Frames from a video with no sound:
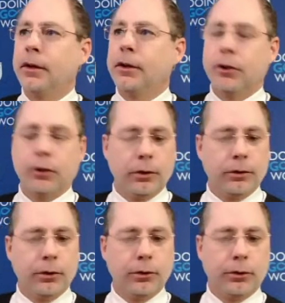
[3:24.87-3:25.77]

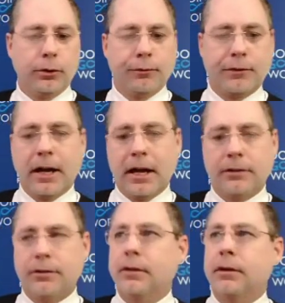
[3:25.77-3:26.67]
You've got
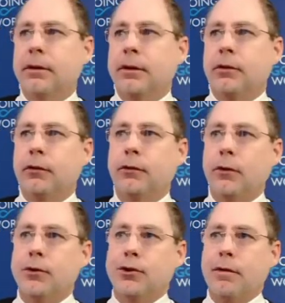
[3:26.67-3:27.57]
to
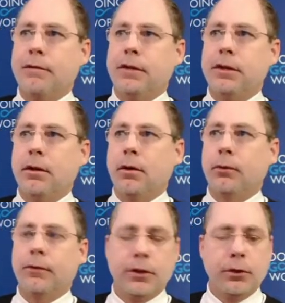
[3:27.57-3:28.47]
search
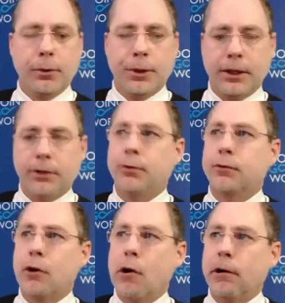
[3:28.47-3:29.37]
videos that you think your
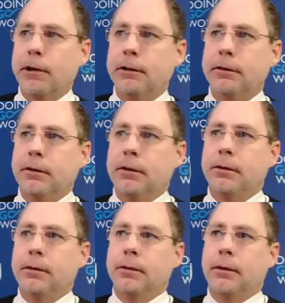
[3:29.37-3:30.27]
target
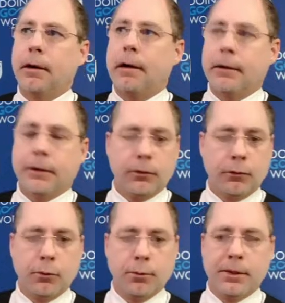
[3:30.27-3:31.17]
audience
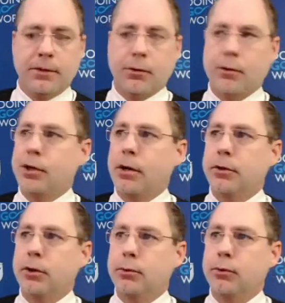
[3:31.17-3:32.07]
would be searching on
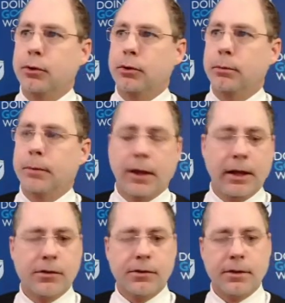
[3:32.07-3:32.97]
YouTube
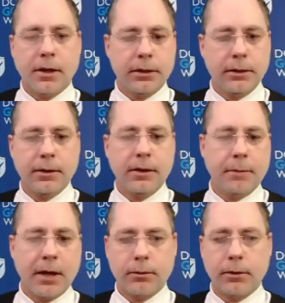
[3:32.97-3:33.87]
and study the
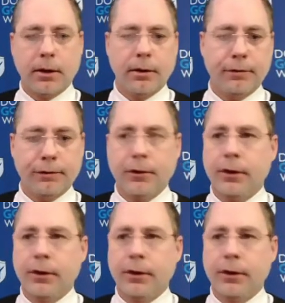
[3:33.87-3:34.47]
amount of